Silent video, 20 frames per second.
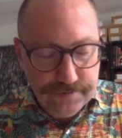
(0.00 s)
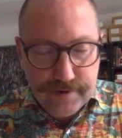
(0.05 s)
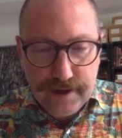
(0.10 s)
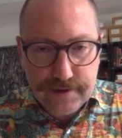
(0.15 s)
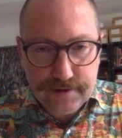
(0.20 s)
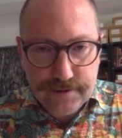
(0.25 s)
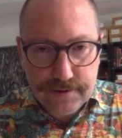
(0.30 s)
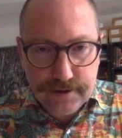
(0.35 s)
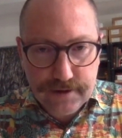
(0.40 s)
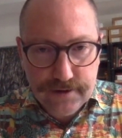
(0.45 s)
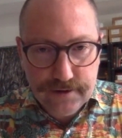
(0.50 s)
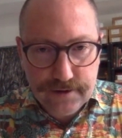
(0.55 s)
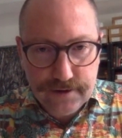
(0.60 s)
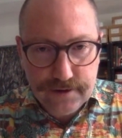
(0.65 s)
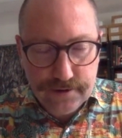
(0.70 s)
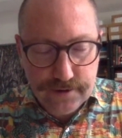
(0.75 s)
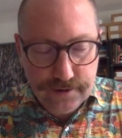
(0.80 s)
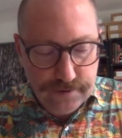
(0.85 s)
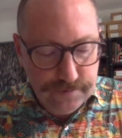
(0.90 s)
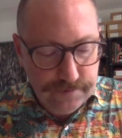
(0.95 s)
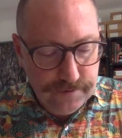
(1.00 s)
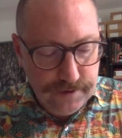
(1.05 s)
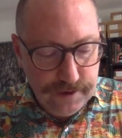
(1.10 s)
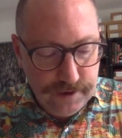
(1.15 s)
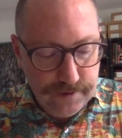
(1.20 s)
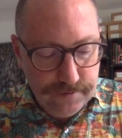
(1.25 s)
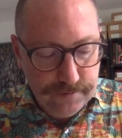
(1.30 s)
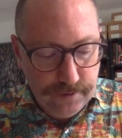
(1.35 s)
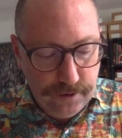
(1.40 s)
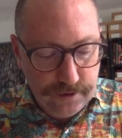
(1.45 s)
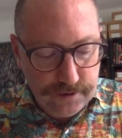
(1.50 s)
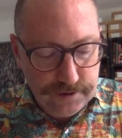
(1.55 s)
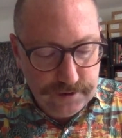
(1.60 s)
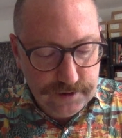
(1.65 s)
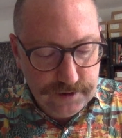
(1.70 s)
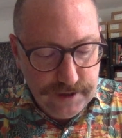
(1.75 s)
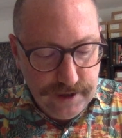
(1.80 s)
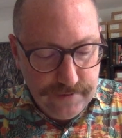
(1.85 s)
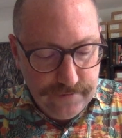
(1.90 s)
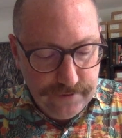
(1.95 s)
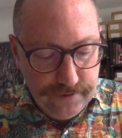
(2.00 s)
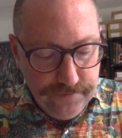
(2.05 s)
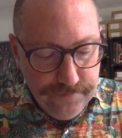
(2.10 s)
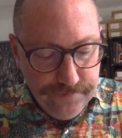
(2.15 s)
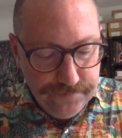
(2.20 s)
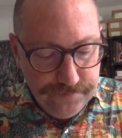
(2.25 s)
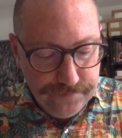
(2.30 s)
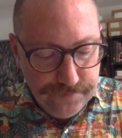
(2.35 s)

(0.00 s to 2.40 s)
That's considered in part 7.